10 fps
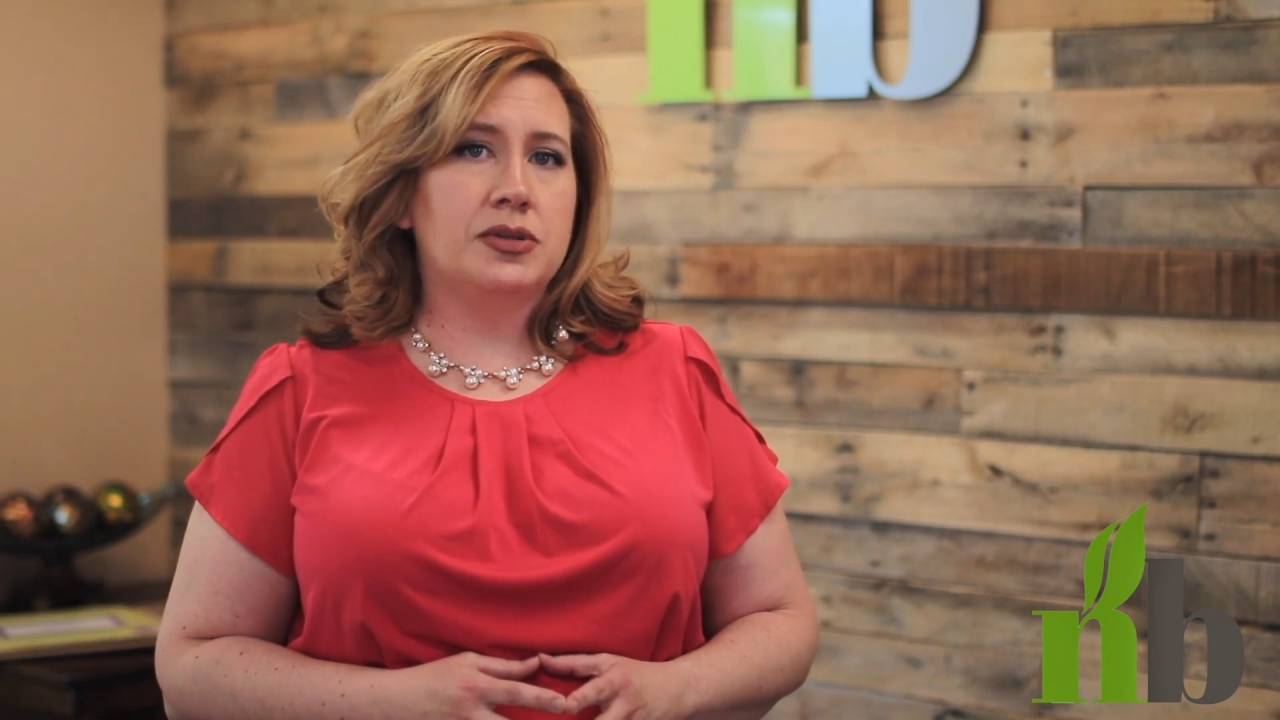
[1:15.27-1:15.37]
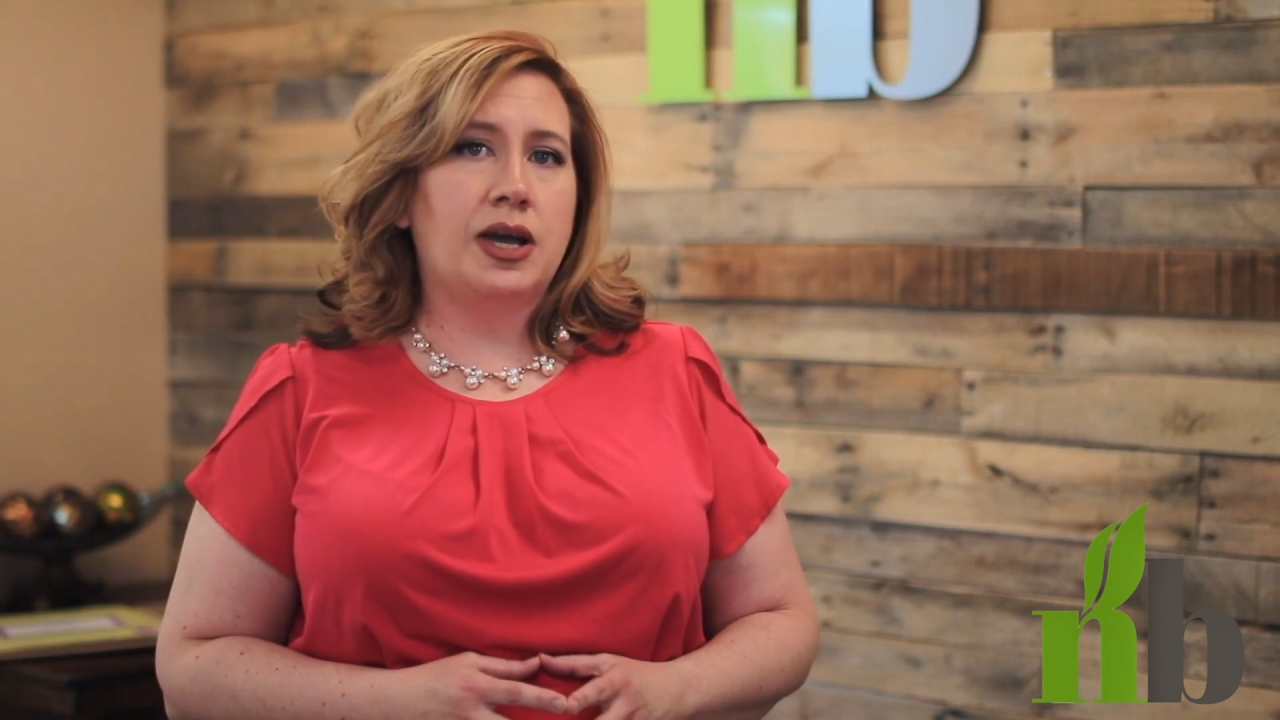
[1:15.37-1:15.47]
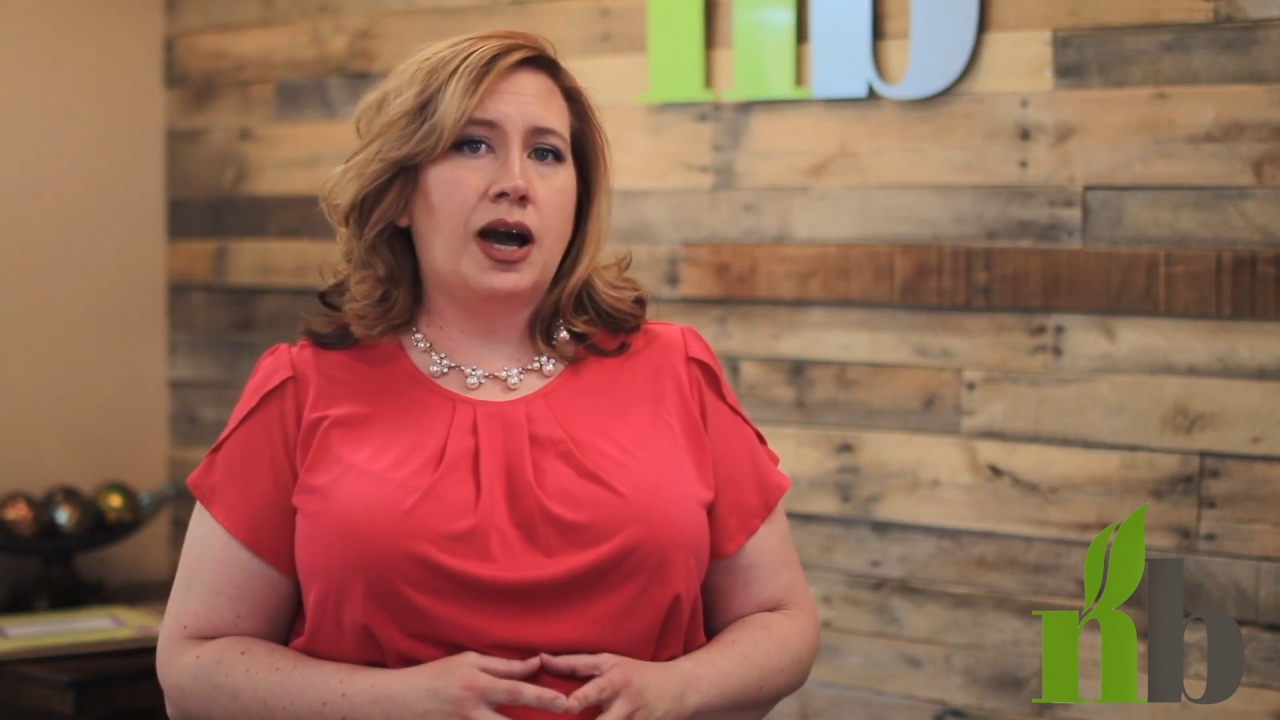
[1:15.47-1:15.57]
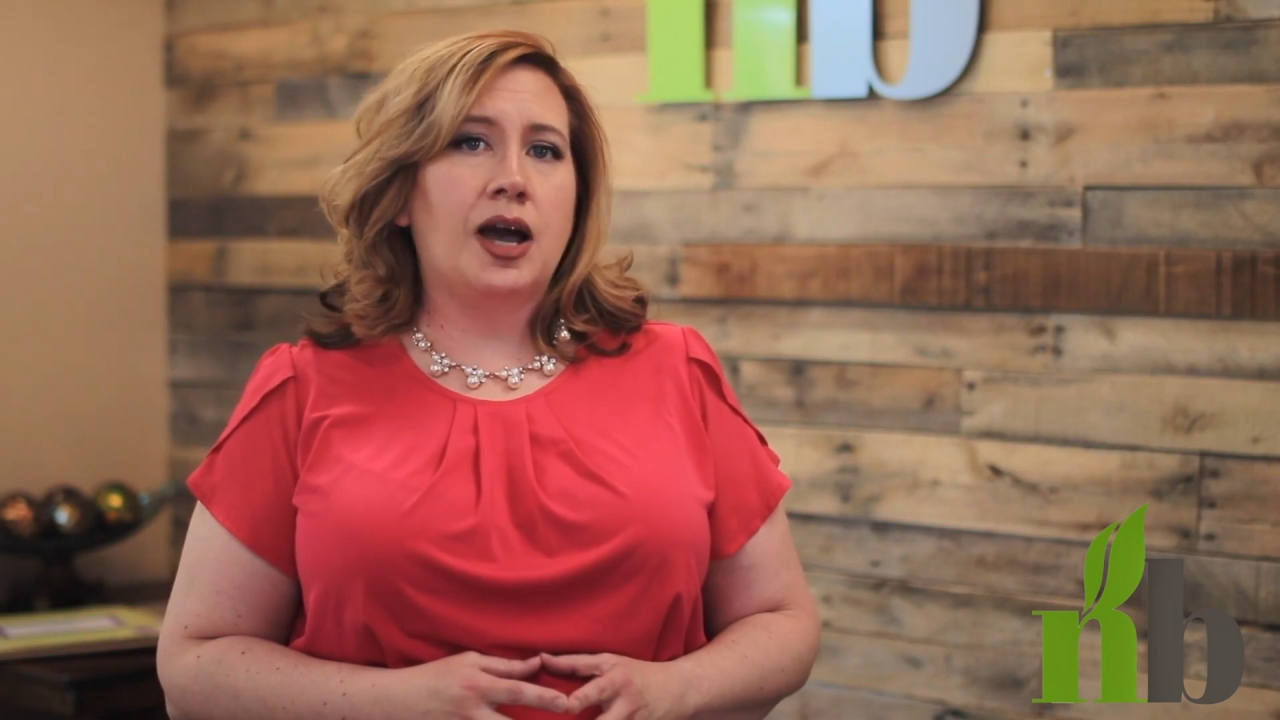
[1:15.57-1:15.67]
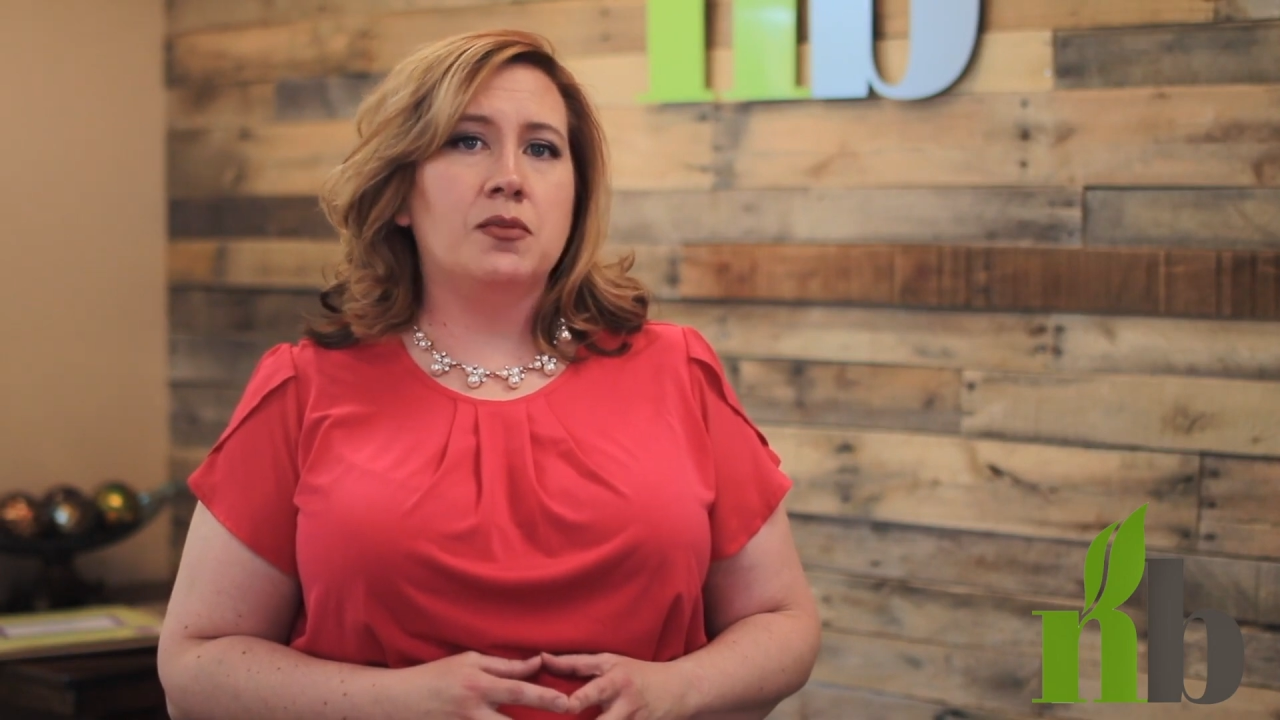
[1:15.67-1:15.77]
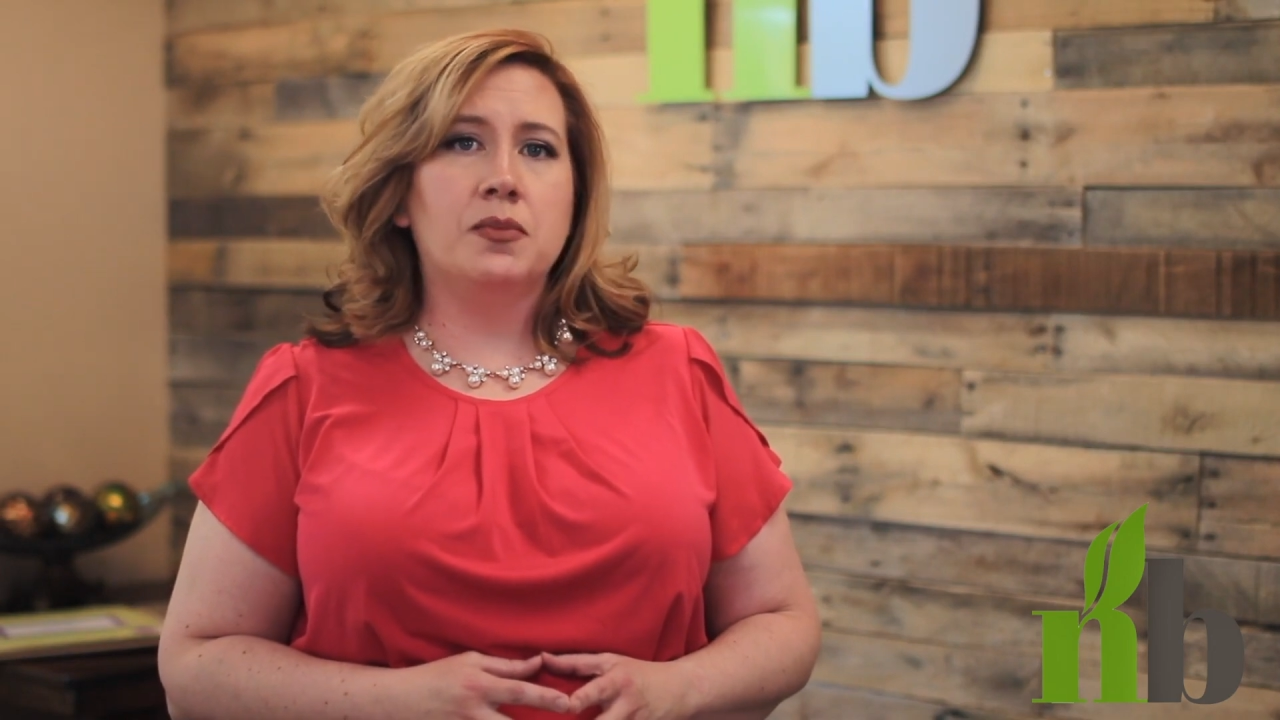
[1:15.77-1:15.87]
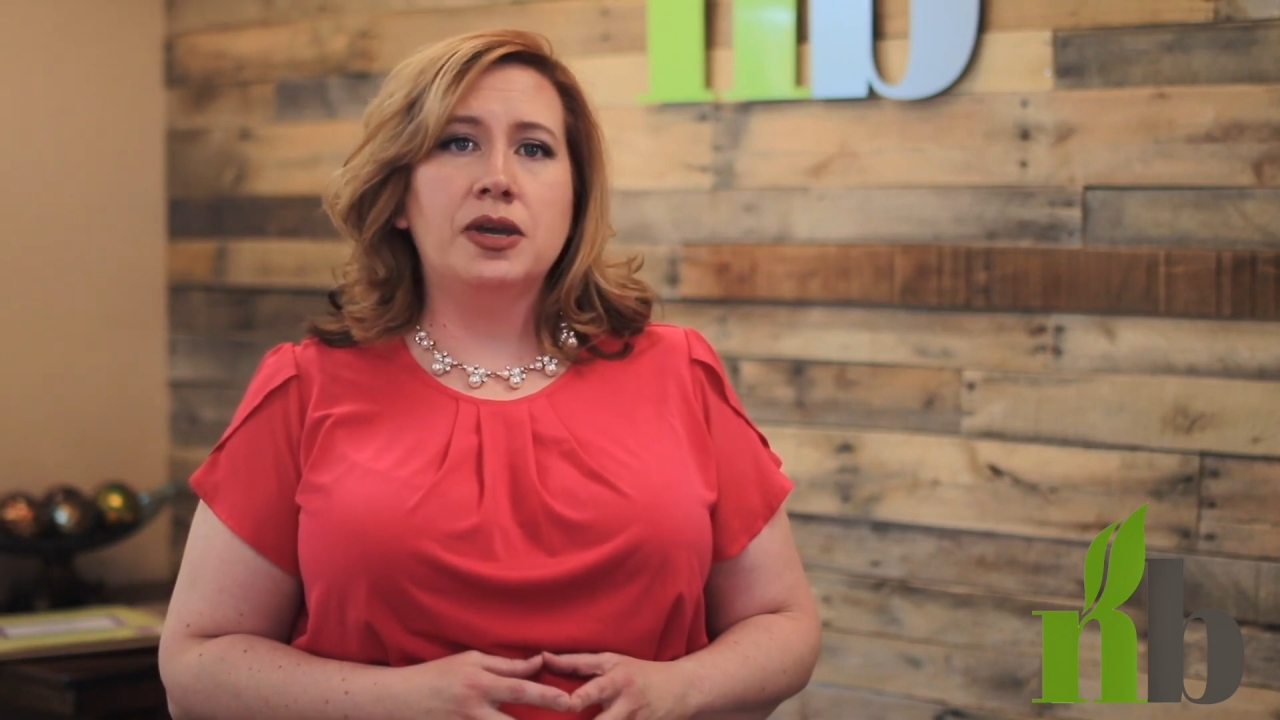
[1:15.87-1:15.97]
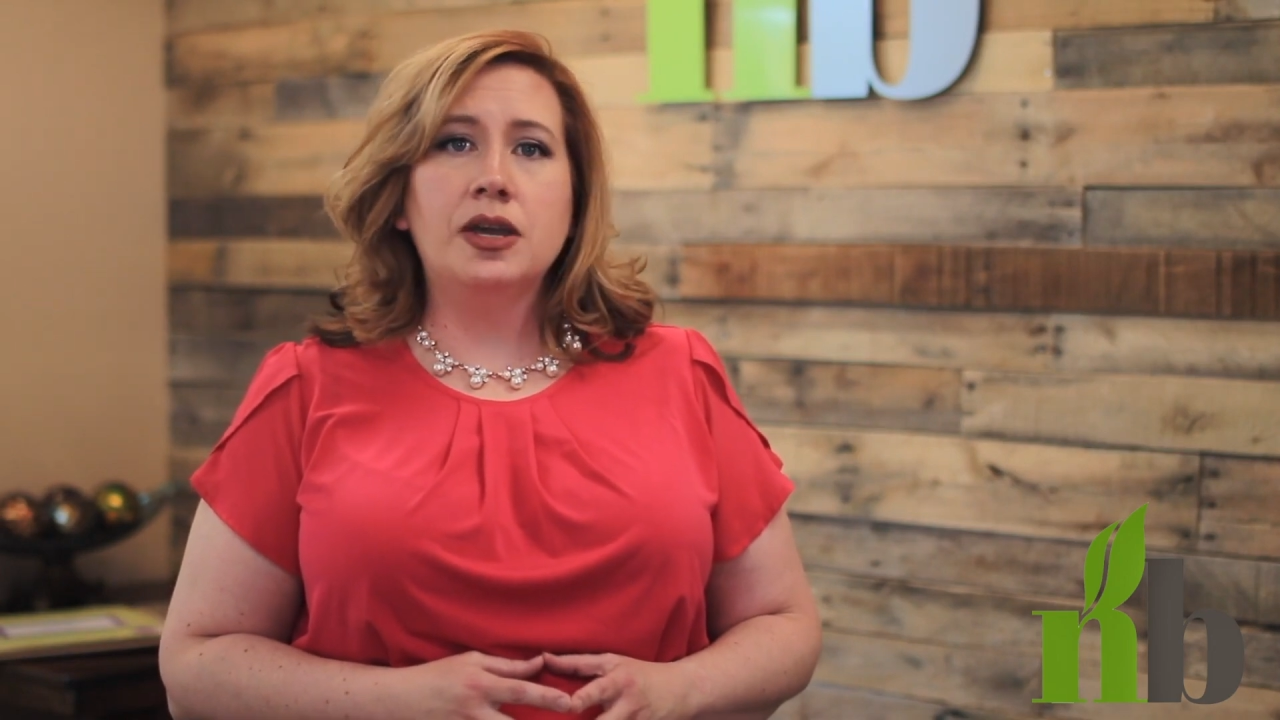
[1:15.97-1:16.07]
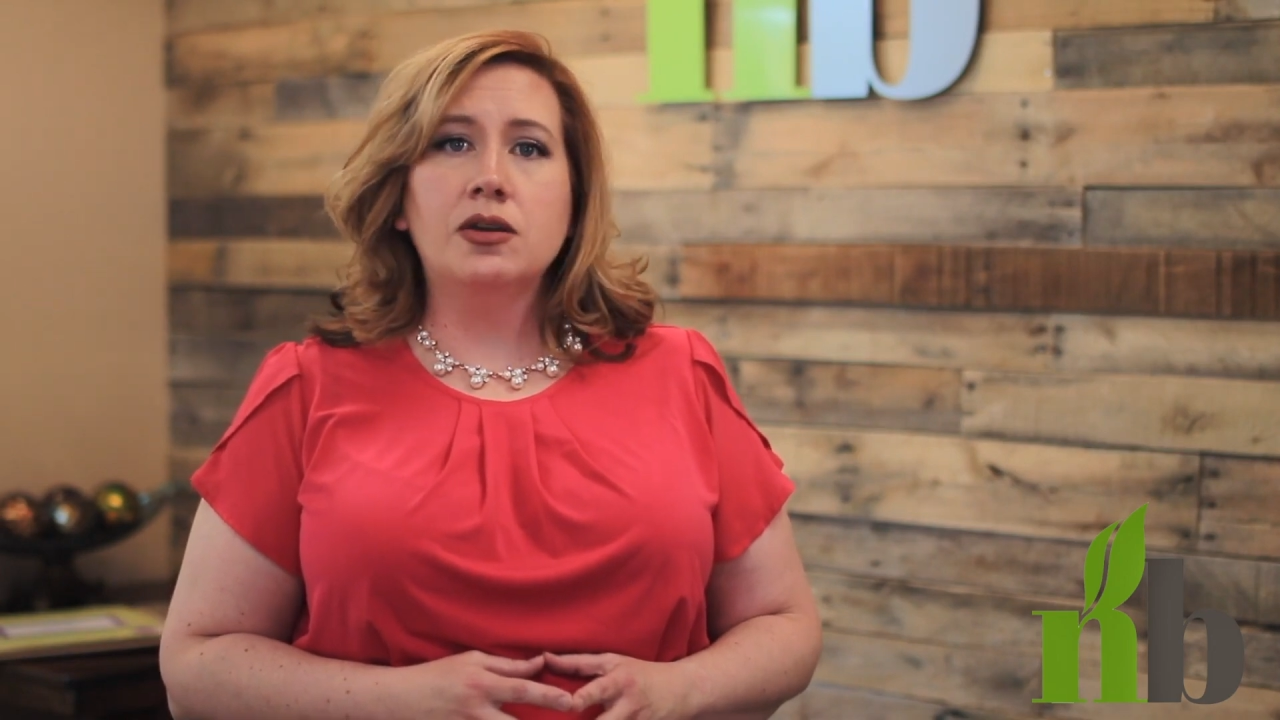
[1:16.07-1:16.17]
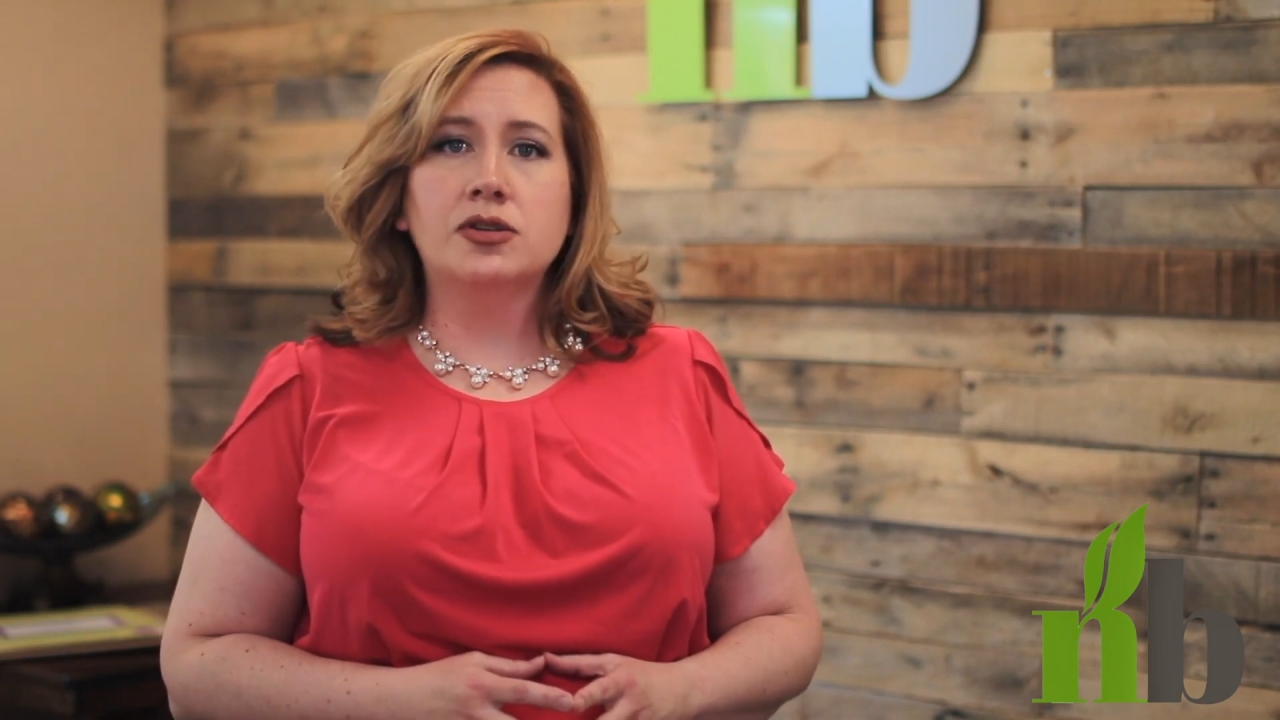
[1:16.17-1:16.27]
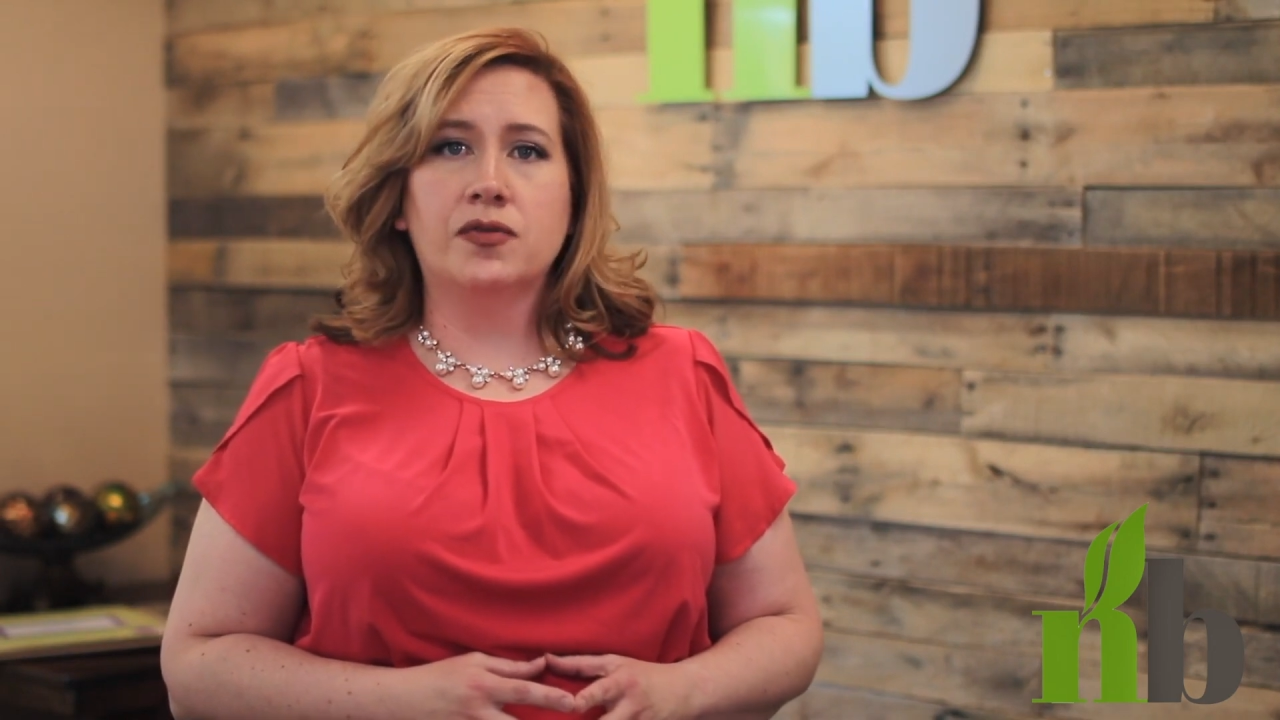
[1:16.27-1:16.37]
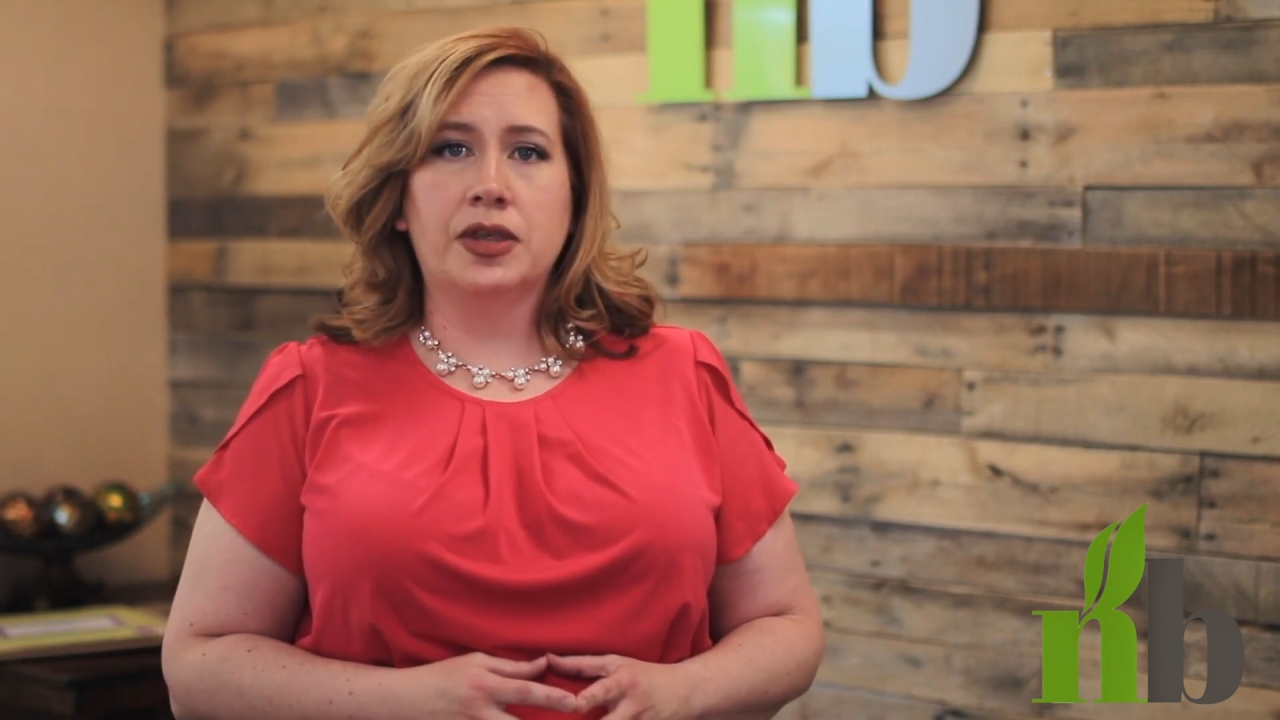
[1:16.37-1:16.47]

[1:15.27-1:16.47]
time appears